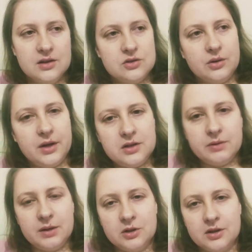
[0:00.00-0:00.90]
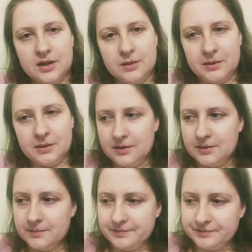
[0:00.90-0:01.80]
So here's why I'm talking about it.
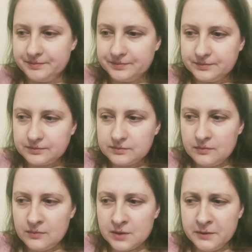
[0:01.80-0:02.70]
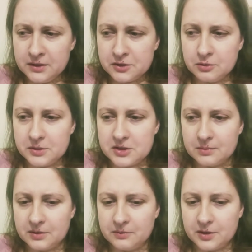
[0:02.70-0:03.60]
Father showed me
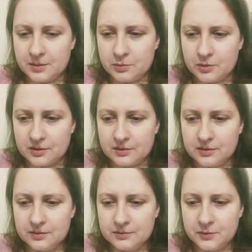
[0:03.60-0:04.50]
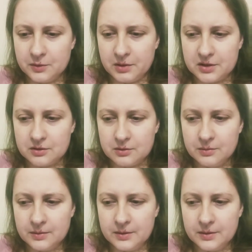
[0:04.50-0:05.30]
something very important a few weeks ago.